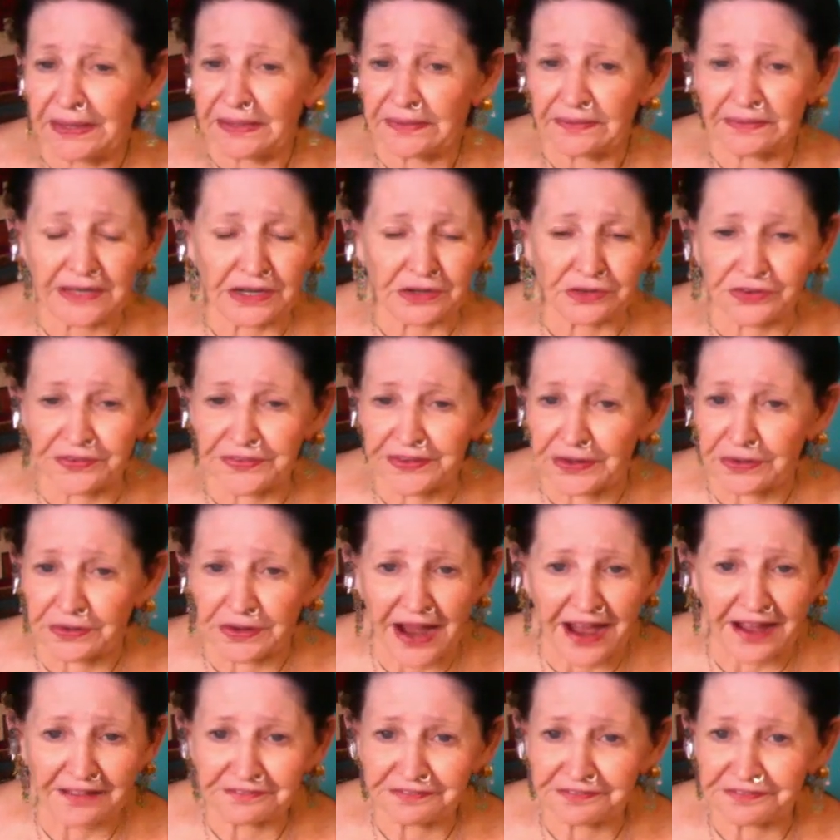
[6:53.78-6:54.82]
they're they're
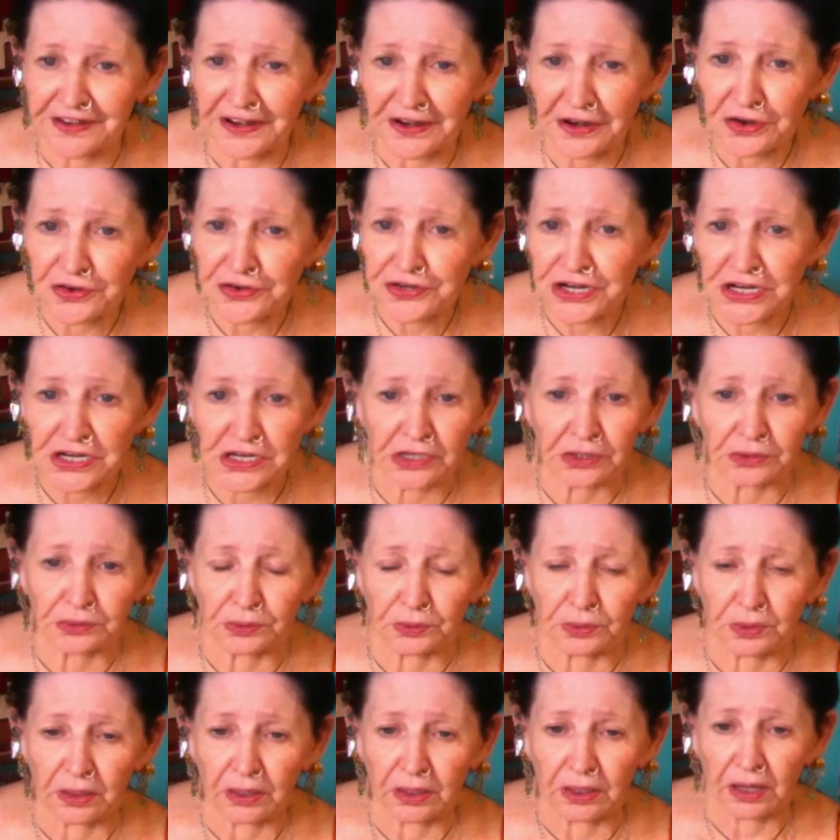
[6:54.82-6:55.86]
not fair to you.
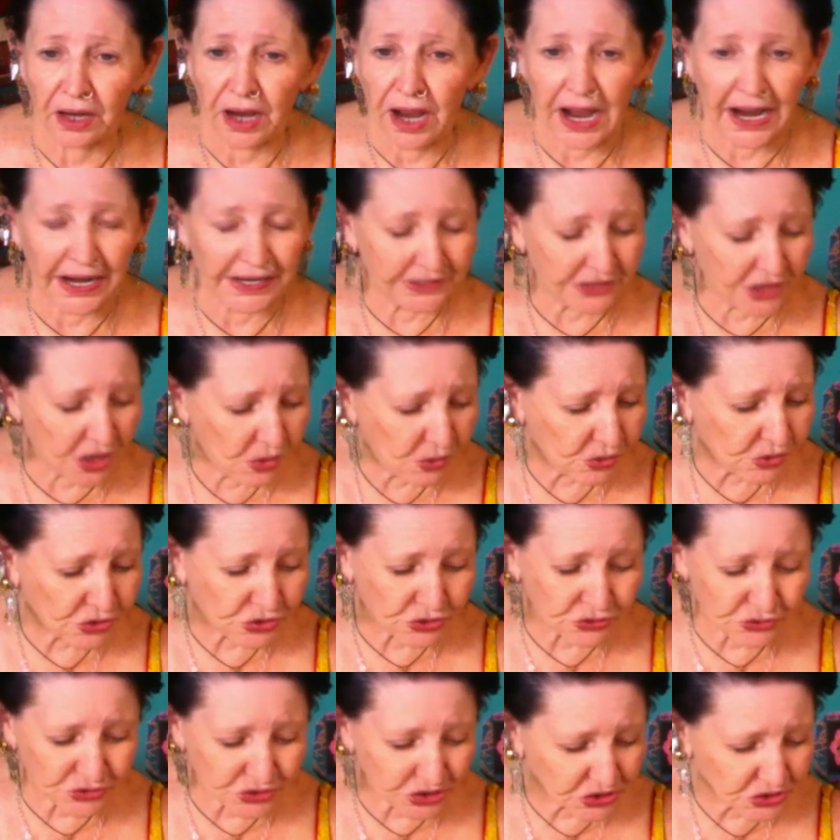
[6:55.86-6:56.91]
I know
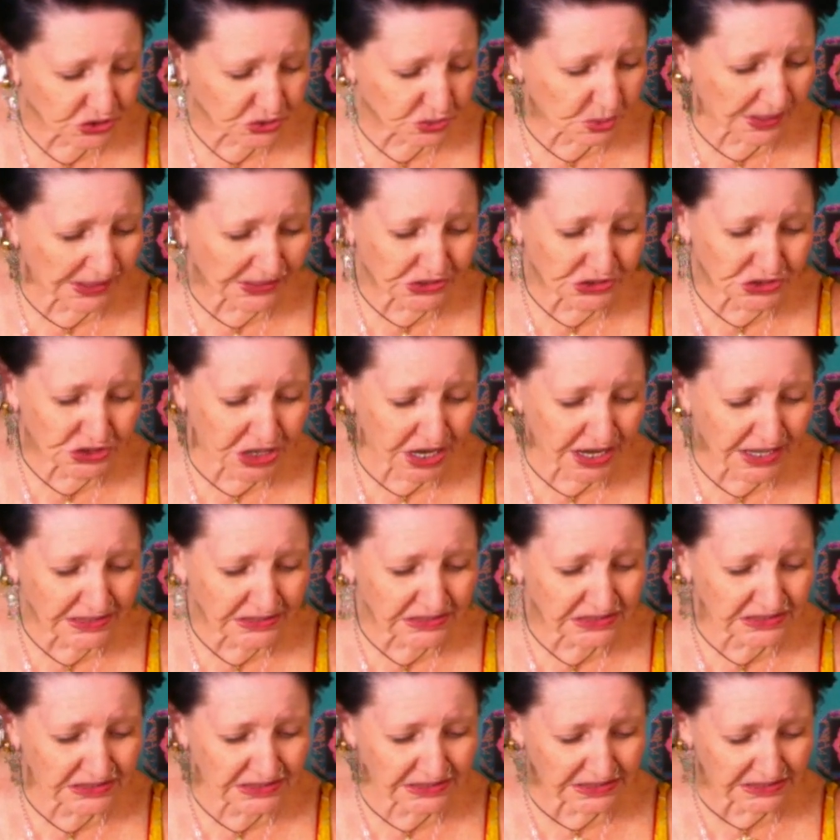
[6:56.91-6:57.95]
you just want
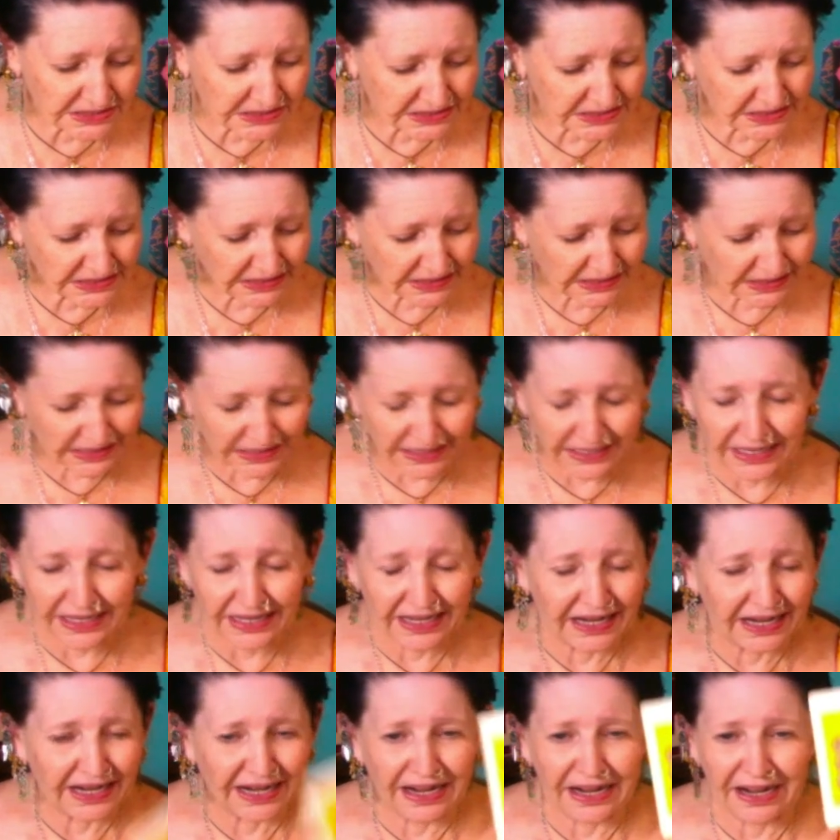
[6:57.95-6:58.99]
justice.
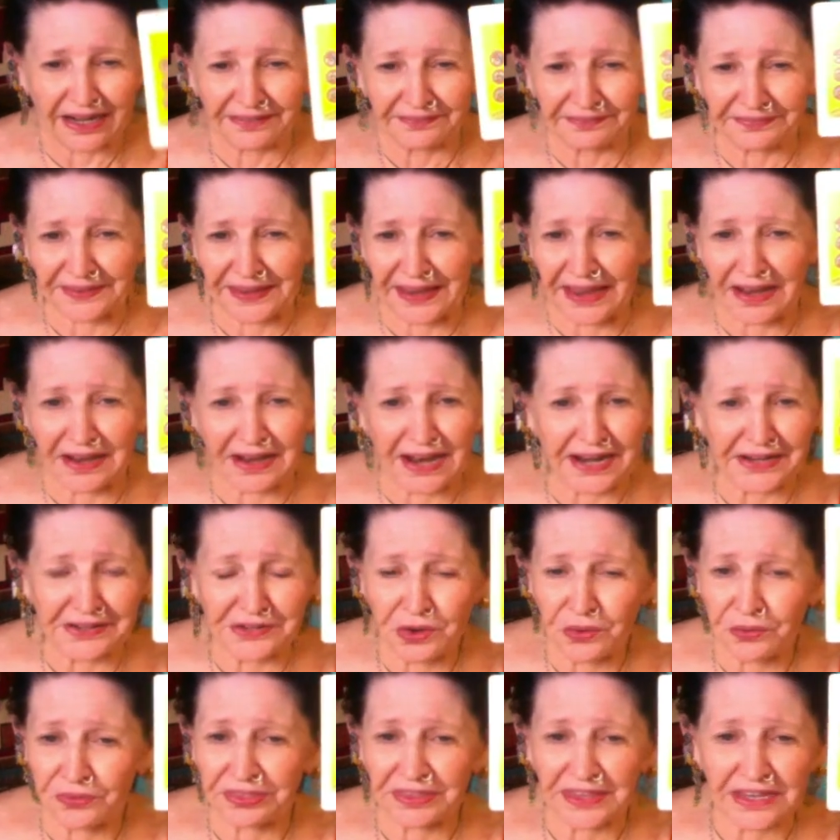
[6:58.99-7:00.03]
I
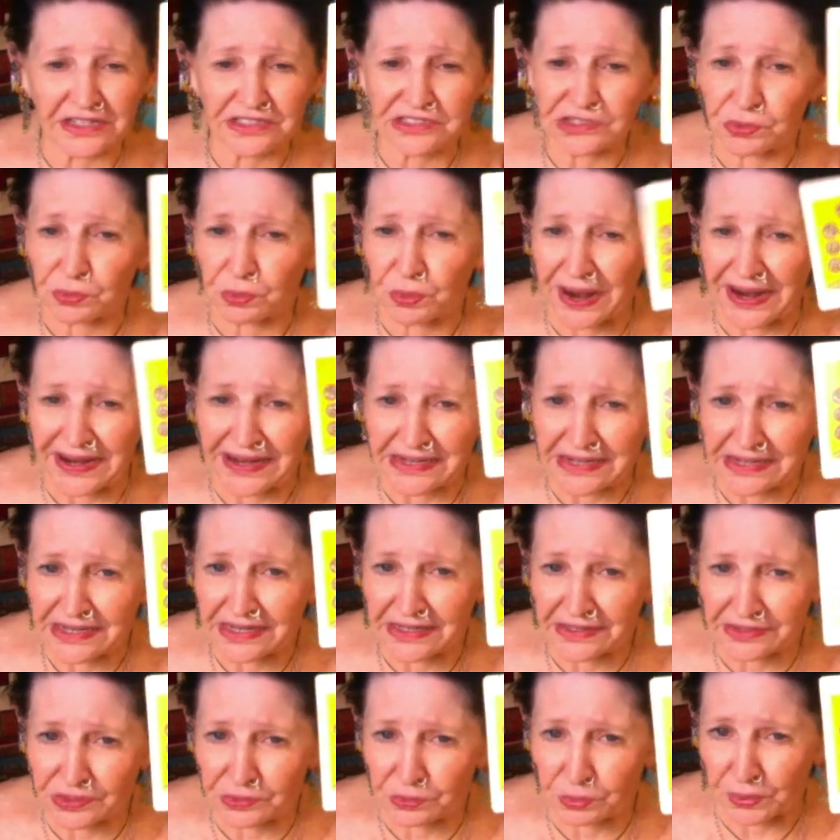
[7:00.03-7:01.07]
know things are waiting
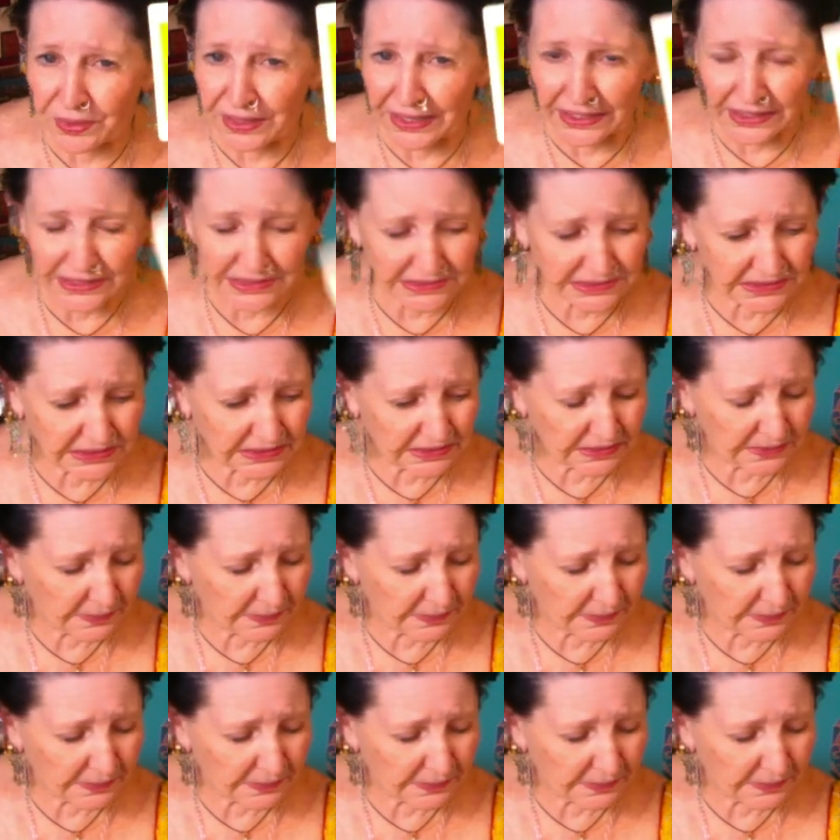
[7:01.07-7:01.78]
in the wings.